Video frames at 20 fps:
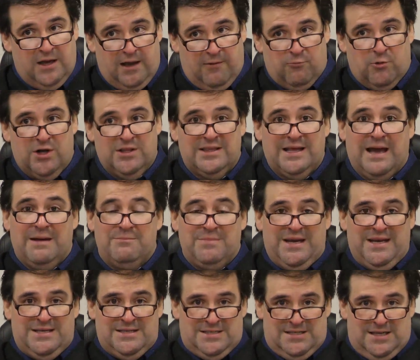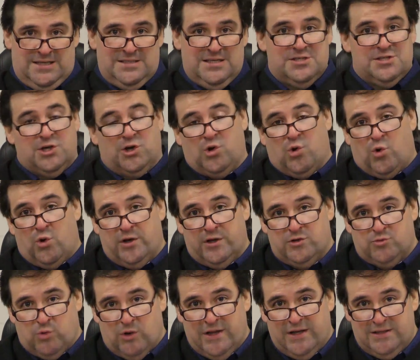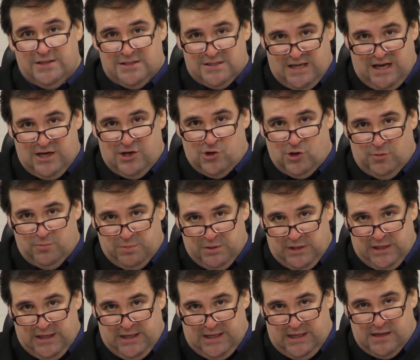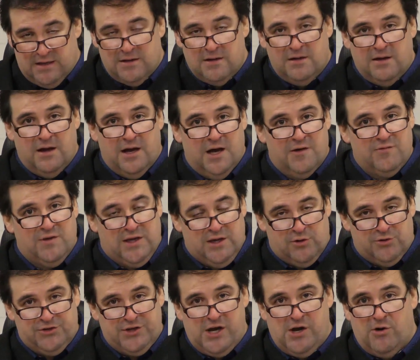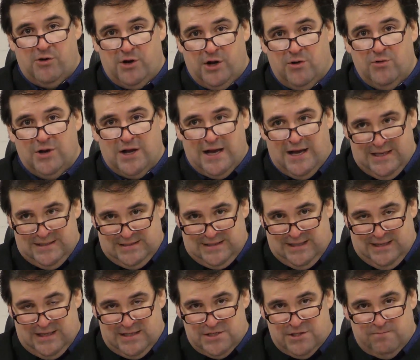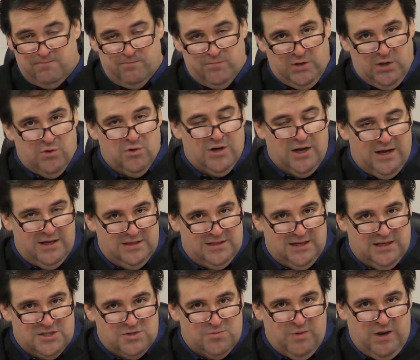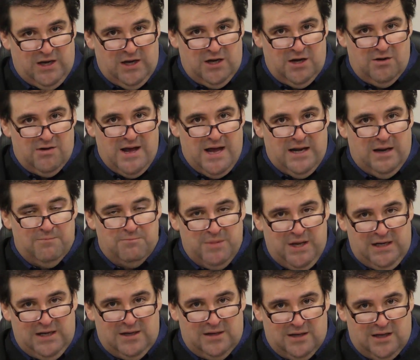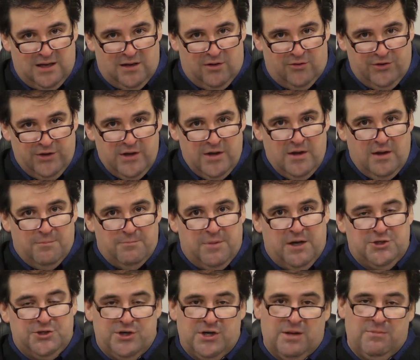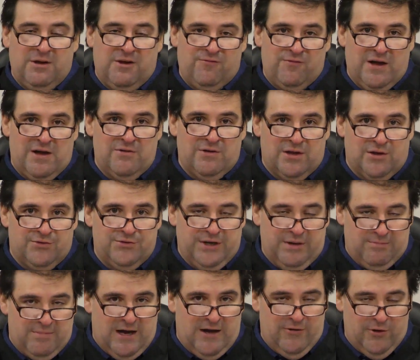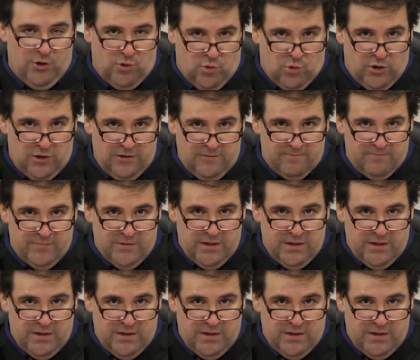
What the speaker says: And what that means is the court is willing to take your plea of guilty or no contest. No contest meaning you're not admitting to guilt, but you're going to be found guilty by the court,